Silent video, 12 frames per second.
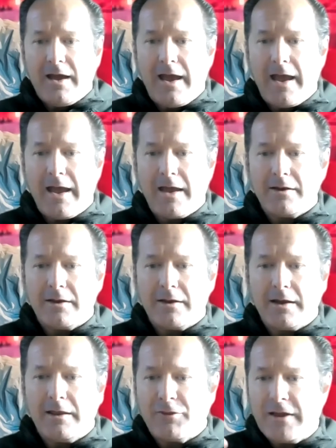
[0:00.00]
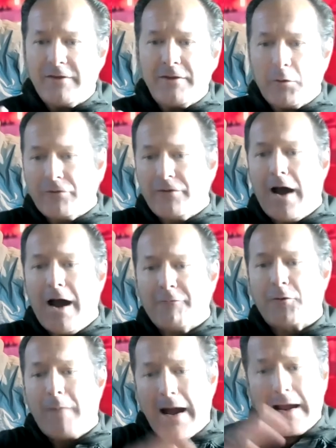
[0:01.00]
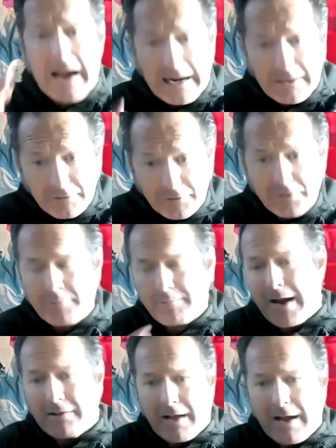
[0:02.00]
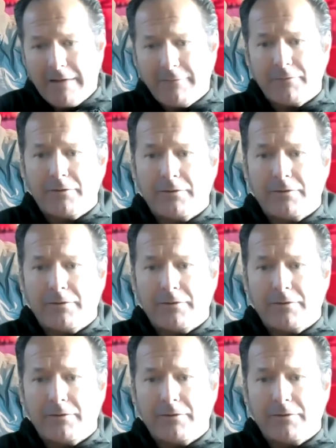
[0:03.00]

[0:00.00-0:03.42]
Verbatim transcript: and anything that was not for my higher good in my life,